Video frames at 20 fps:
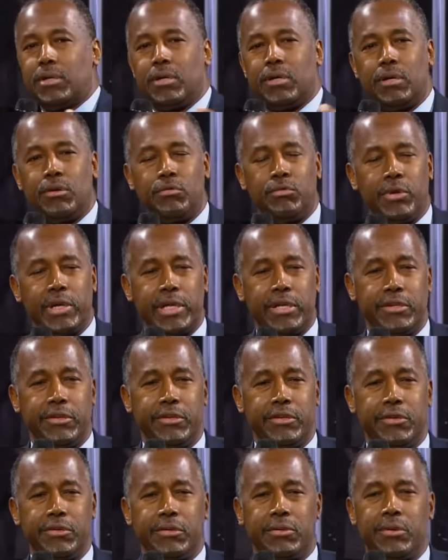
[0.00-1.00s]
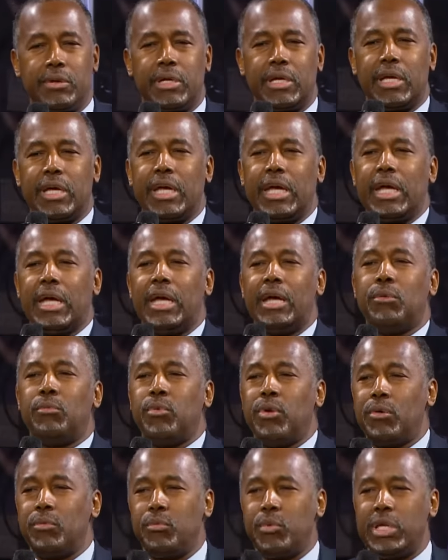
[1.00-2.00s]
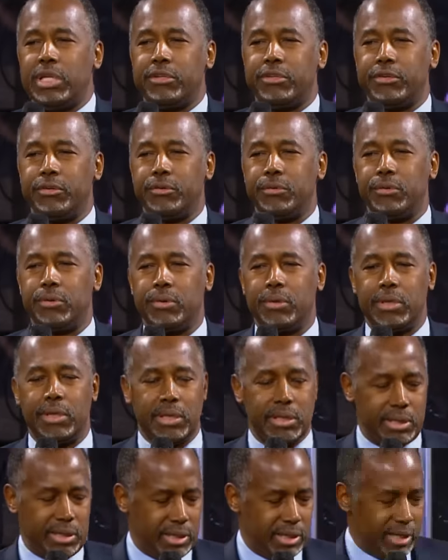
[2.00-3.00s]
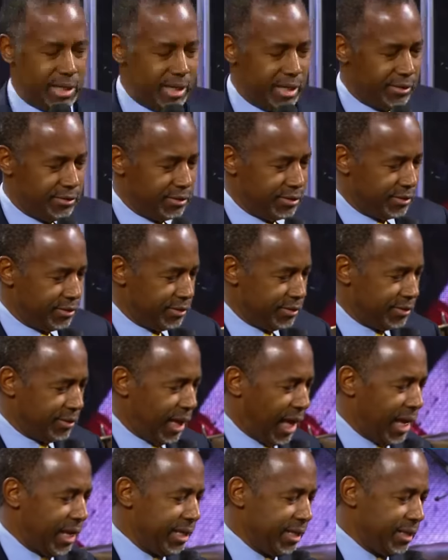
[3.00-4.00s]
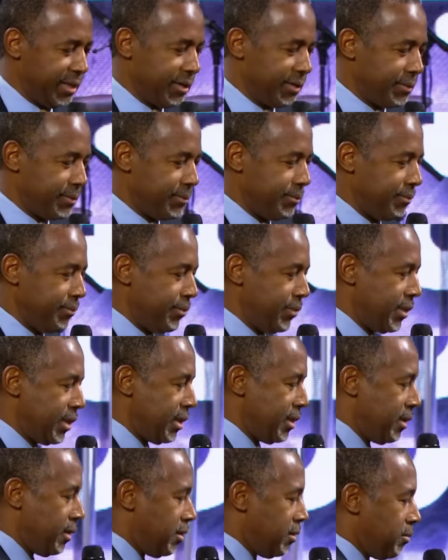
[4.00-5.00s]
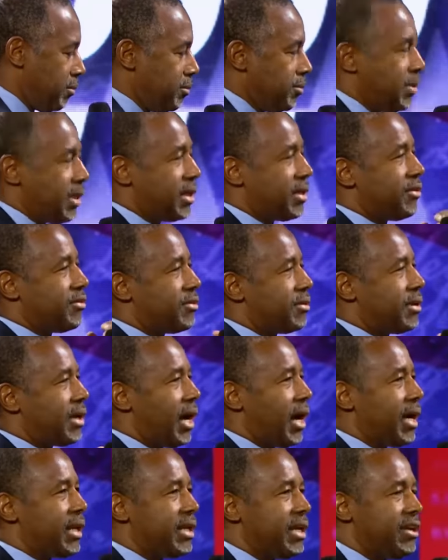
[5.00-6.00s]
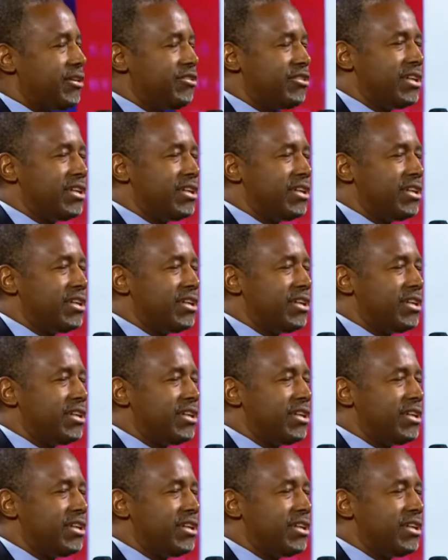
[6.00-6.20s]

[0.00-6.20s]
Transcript: of what you do and what we do as a society. Because God has